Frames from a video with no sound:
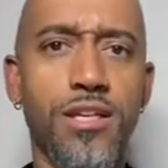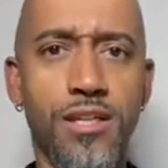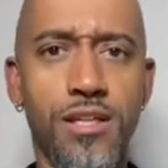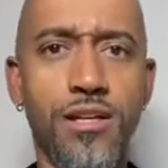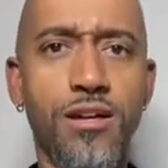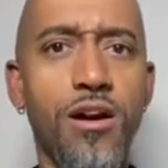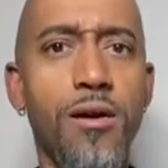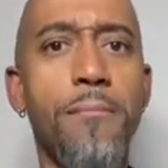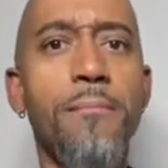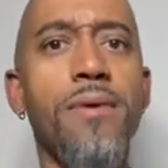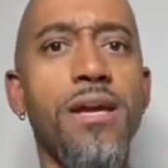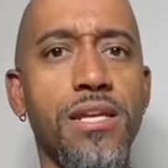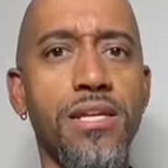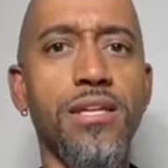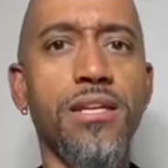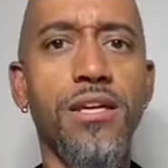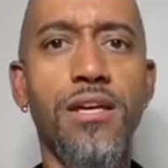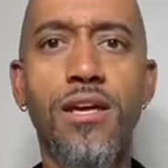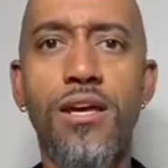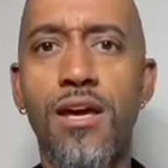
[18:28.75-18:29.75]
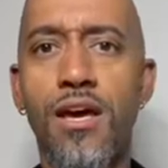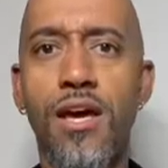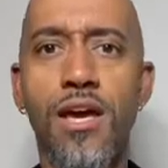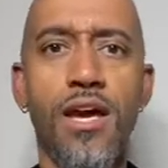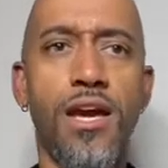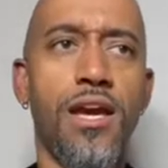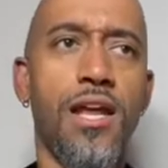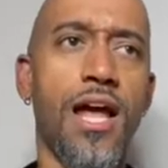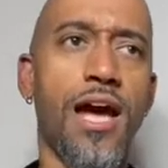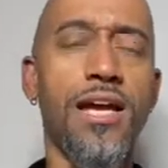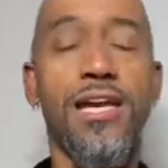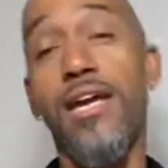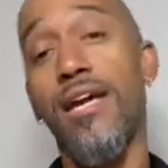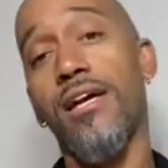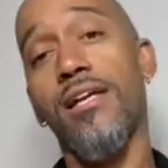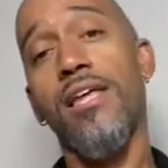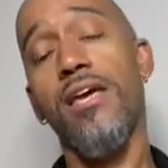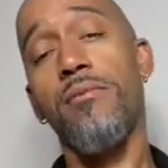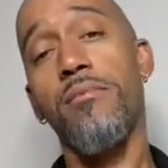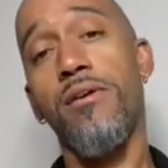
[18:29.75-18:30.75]
There are many, and I can't
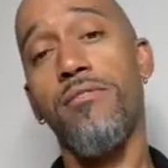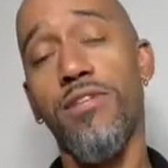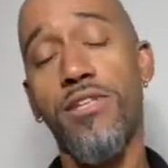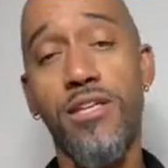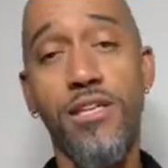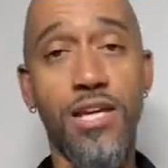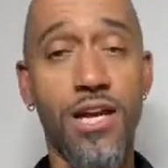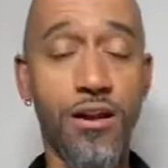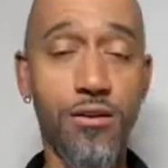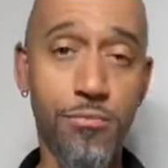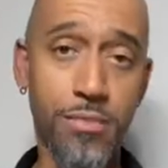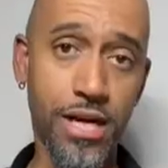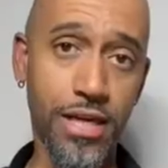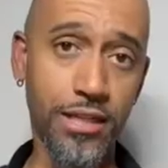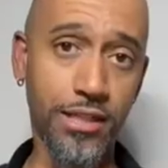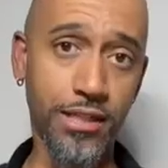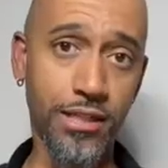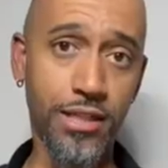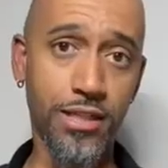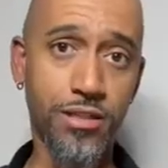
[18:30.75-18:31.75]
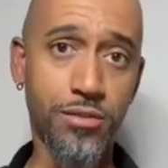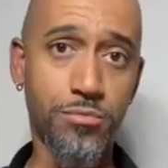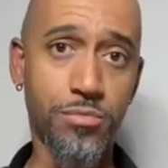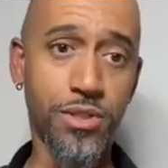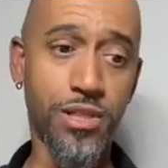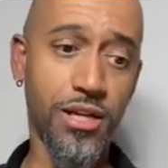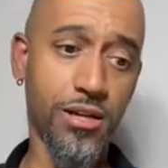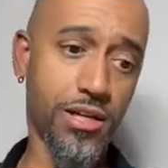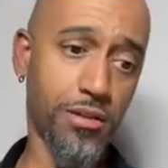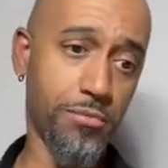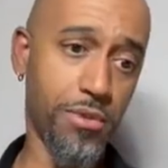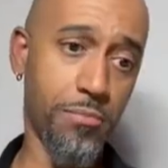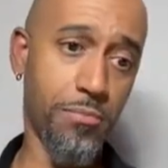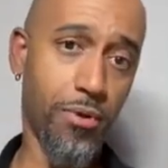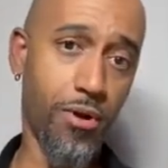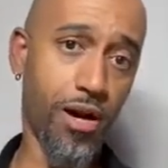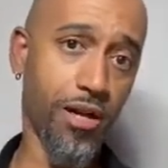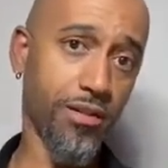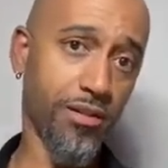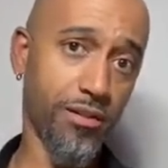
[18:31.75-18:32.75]
claim everything that everybody does, but there can be
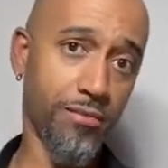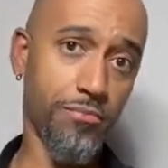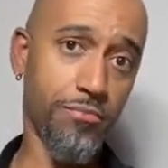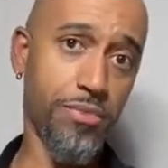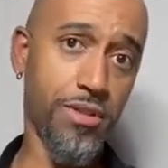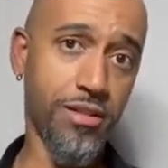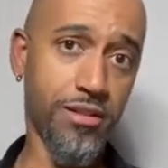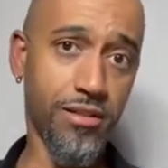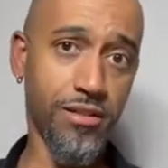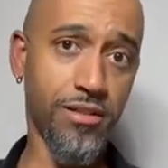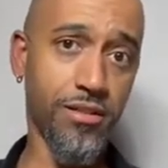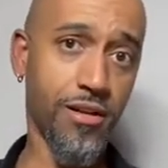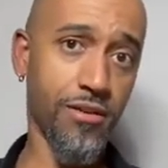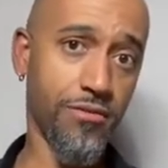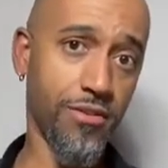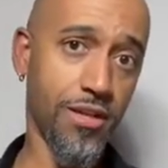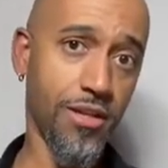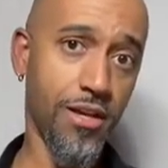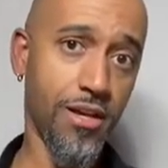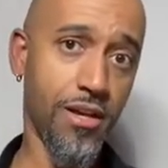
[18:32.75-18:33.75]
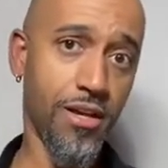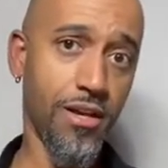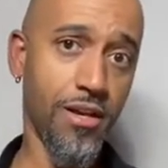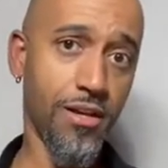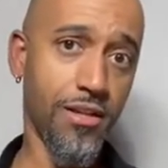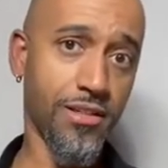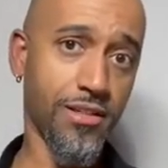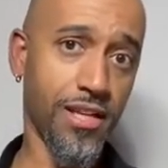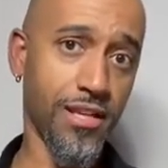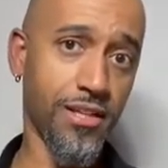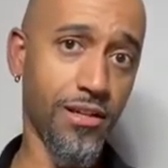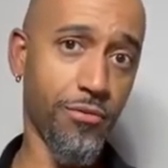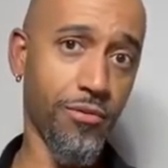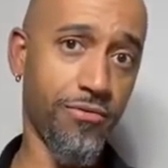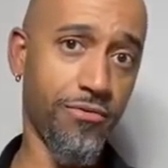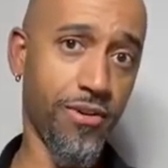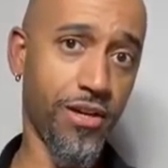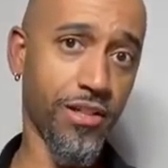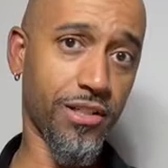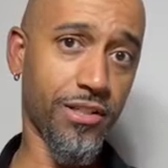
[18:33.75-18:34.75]
parts and pieces of it, because I deal with
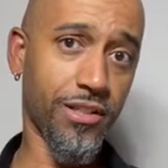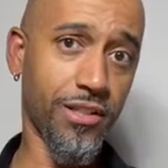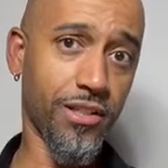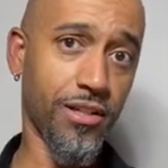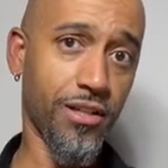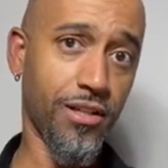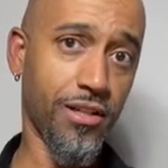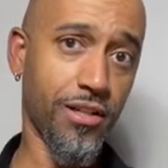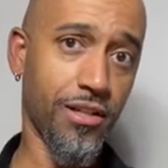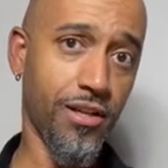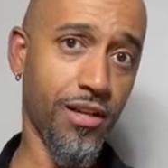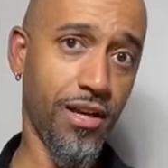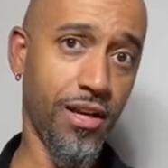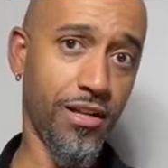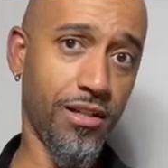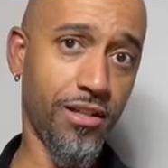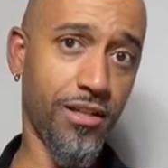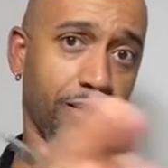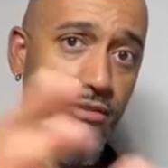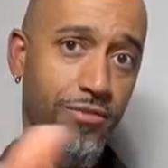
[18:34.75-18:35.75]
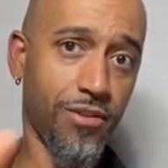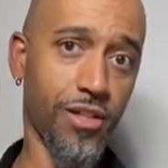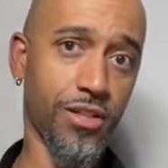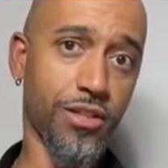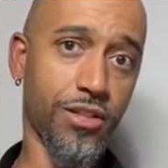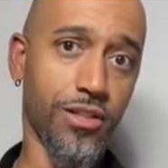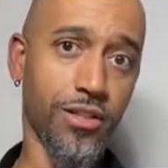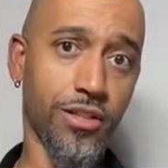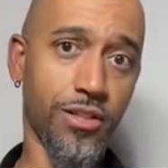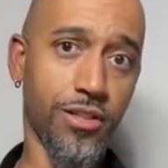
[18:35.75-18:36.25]
function and dysfunction.